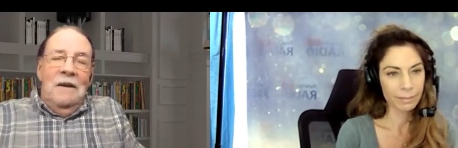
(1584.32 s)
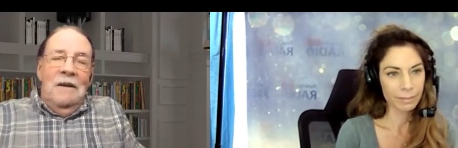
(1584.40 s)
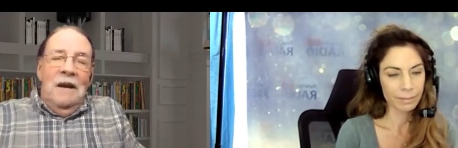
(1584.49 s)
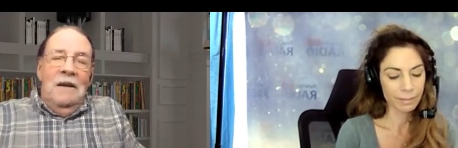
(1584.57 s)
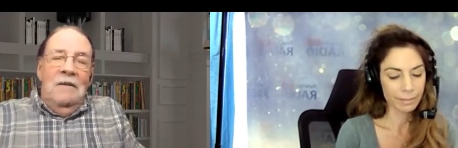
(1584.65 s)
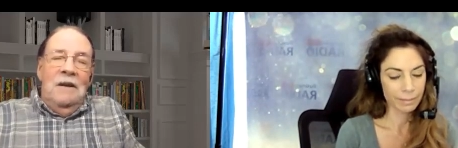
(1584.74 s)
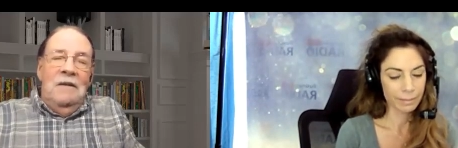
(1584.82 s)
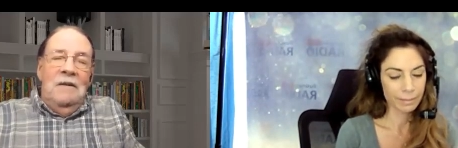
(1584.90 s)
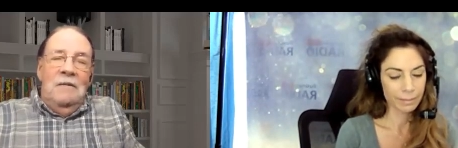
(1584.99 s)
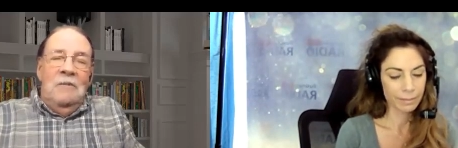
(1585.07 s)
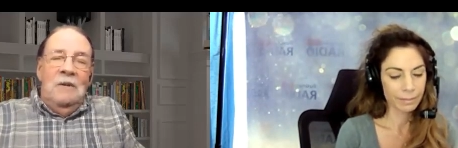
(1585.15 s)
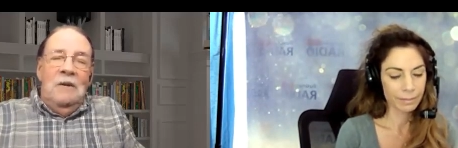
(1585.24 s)
Speaker 1: I'd like
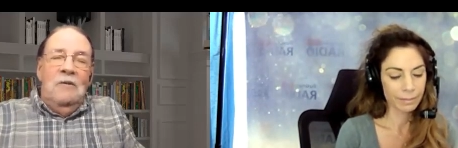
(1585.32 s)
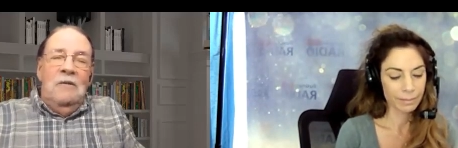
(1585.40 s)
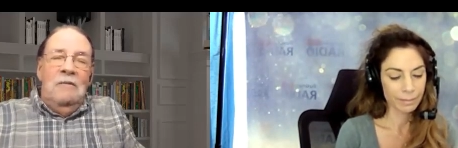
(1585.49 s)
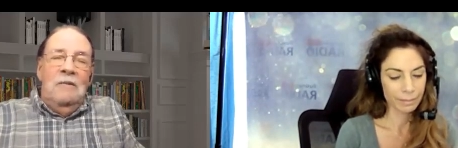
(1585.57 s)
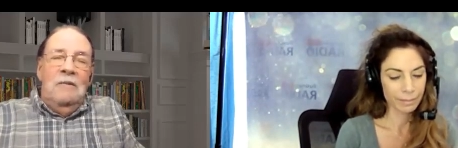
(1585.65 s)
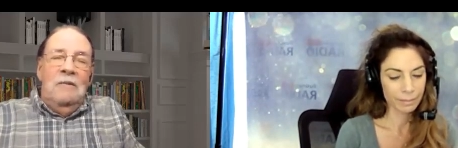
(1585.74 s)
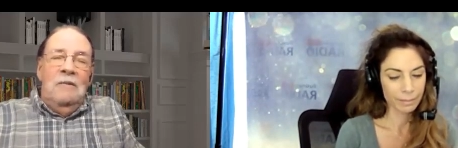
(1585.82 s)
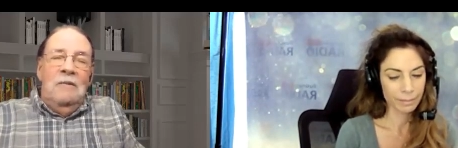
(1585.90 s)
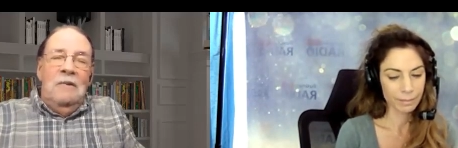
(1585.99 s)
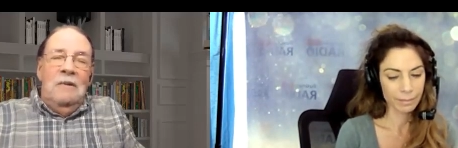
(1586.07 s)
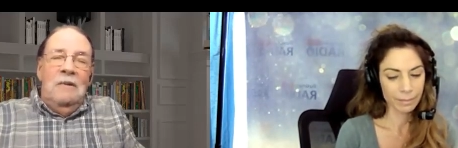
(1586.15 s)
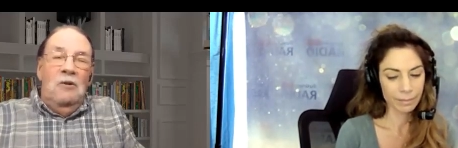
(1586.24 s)
to.
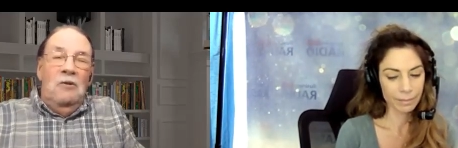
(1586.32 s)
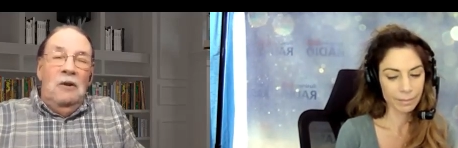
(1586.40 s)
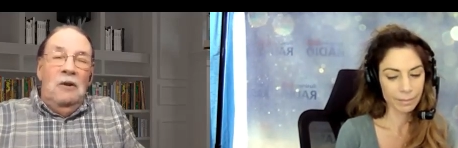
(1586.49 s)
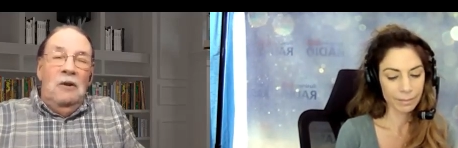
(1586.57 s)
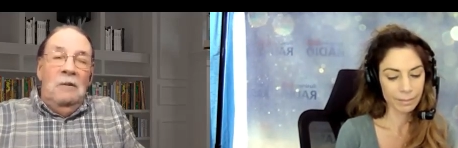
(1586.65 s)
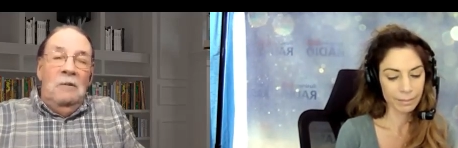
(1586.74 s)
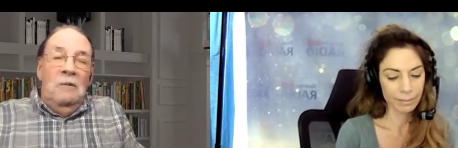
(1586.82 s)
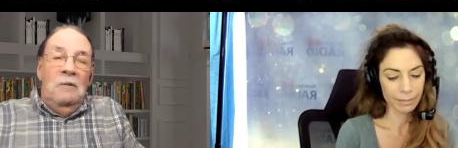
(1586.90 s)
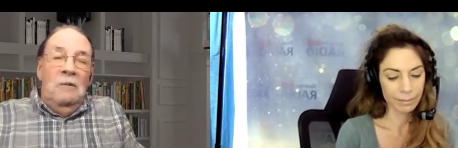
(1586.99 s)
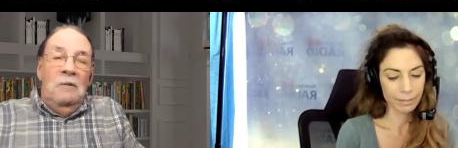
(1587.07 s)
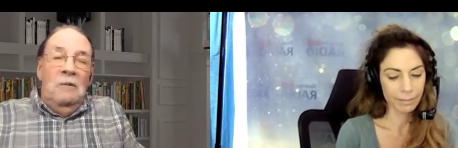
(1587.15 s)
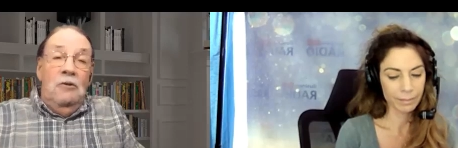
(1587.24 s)
I'm going to
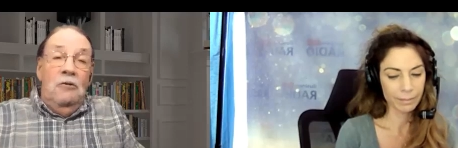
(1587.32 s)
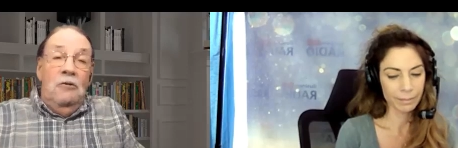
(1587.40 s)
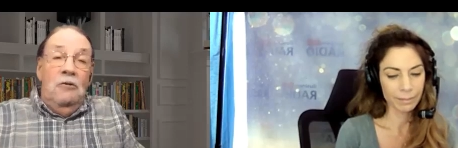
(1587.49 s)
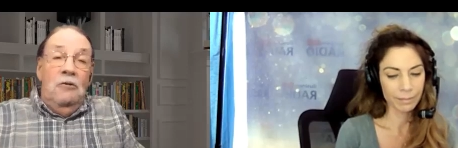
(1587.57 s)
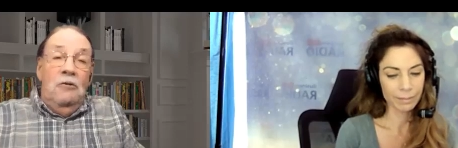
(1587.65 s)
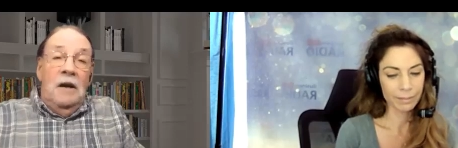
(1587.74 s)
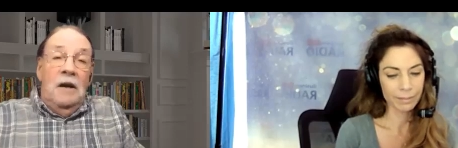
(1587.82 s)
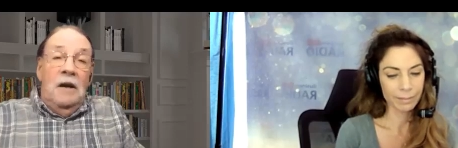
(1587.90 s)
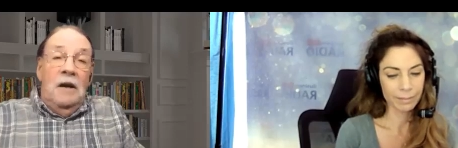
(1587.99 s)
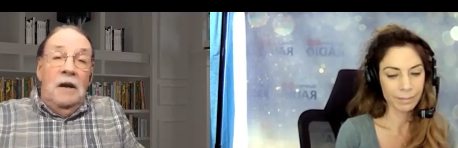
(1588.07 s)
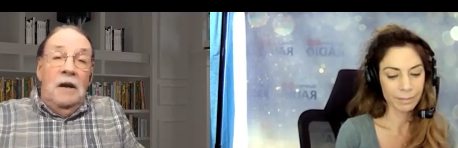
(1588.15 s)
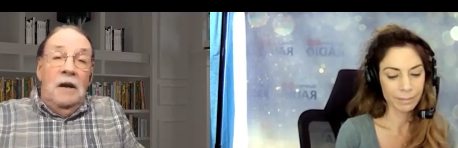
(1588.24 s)
be doing work. I
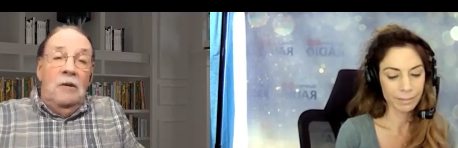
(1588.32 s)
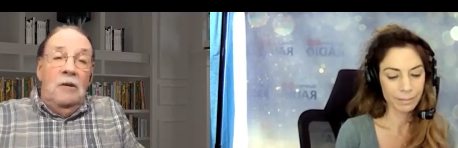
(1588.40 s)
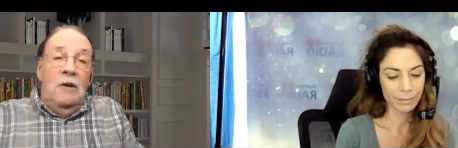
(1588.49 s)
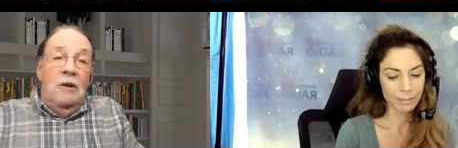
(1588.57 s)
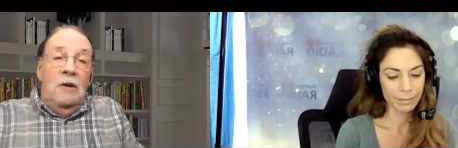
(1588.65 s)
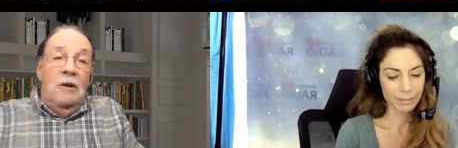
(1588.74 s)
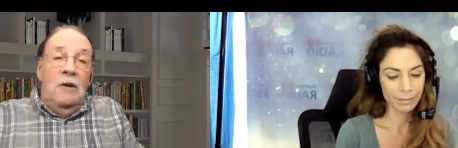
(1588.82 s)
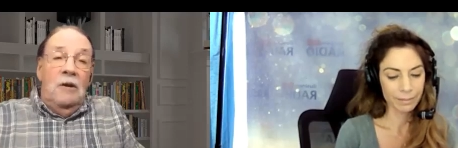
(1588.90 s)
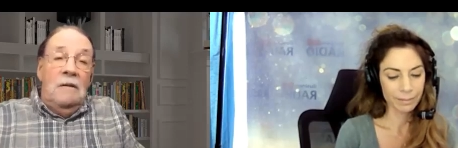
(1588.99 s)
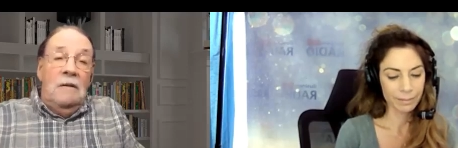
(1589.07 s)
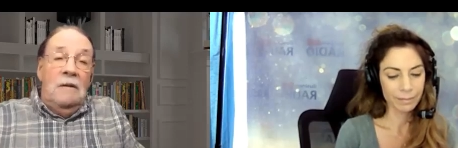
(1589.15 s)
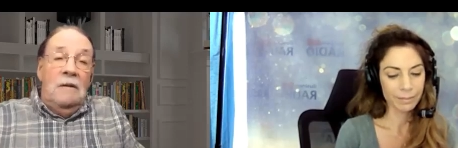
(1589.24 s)
think we're going on.
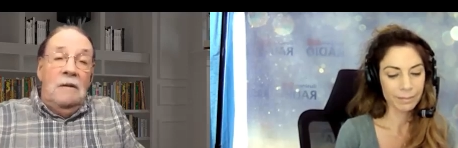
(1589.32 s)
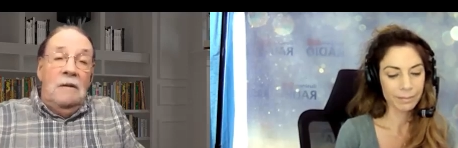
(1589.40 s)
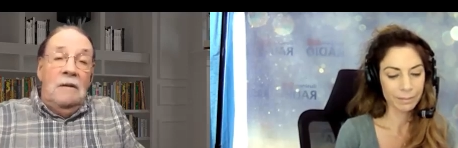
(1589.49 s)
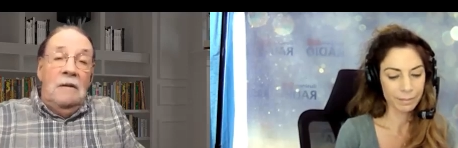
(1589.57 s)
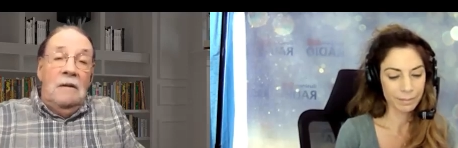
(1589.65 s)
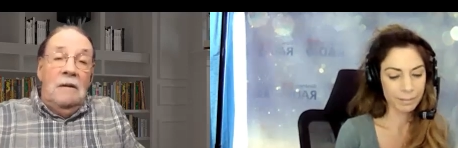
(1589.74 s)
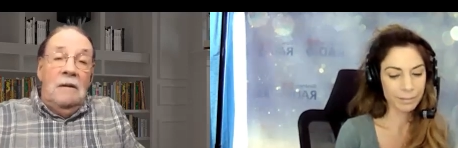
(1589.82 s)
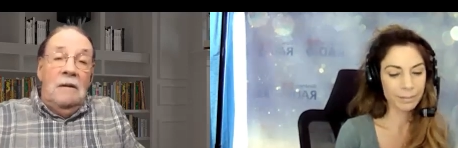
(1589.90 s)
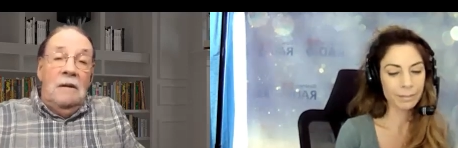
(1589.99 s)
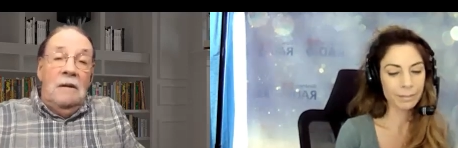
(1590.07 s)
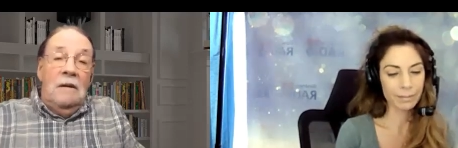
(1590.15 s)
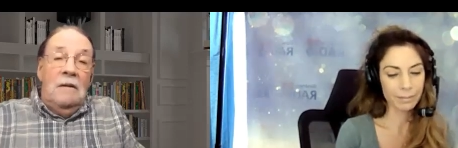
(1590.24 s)
Speaker 2: Mm-hmm.
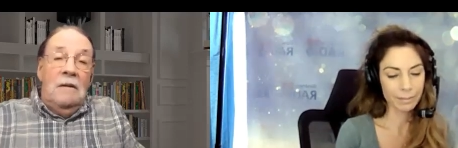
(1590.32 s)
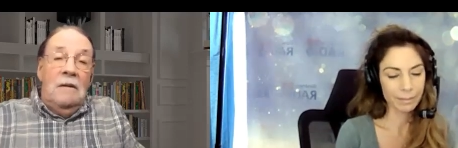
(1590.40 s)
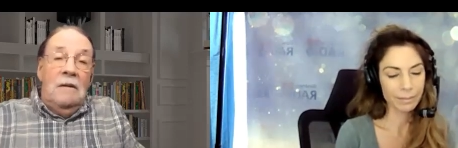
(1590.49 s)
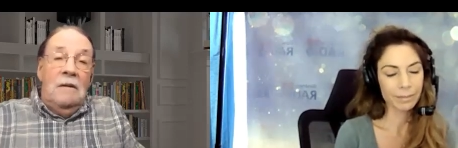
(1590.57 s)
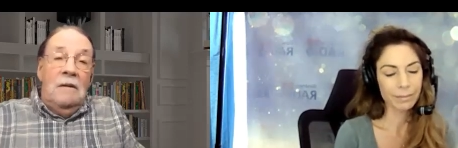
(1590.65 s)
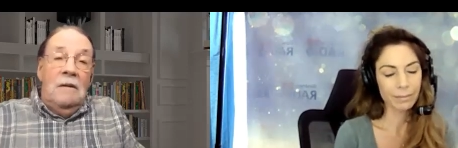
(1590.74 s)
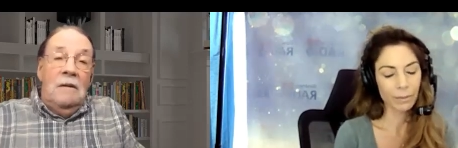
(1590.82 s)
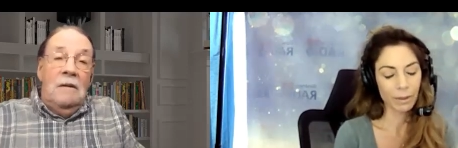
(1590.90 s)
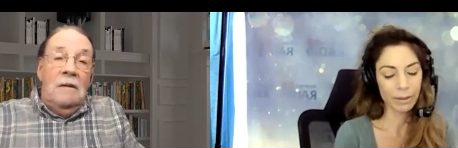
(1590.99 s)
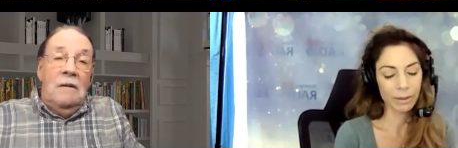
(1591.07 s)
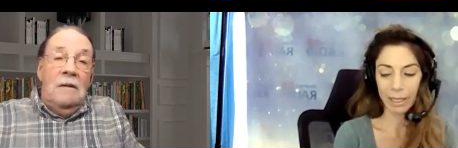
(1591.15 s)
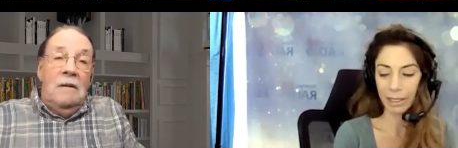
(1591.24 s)

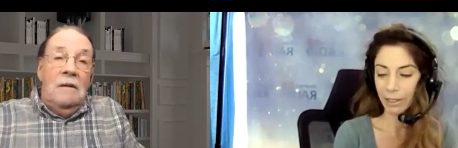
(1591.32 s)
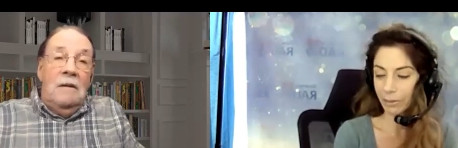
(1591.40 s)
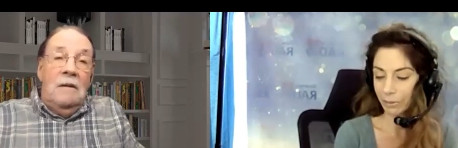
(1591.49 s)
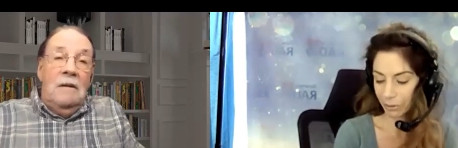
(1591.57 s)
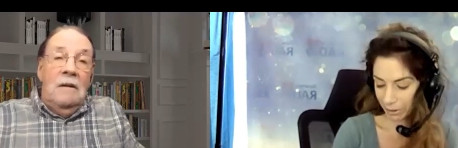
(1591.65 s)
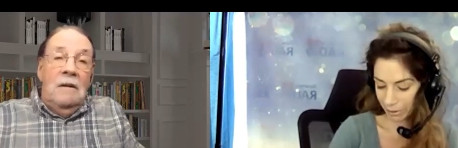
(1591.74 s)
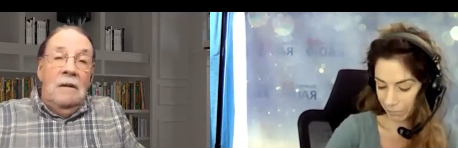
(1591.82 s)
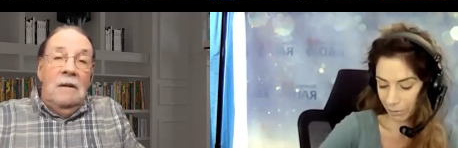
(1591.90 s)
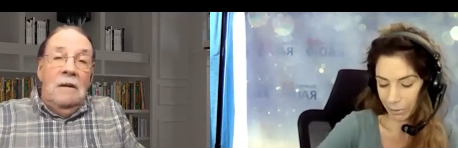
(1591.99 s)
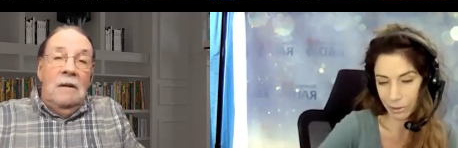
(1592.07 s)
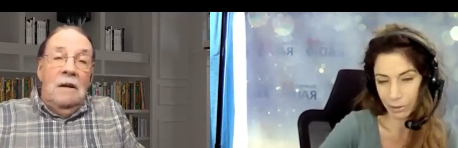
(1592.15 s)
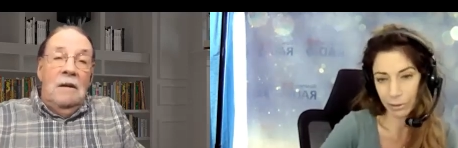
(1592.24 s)
Well, thank you. Looking forward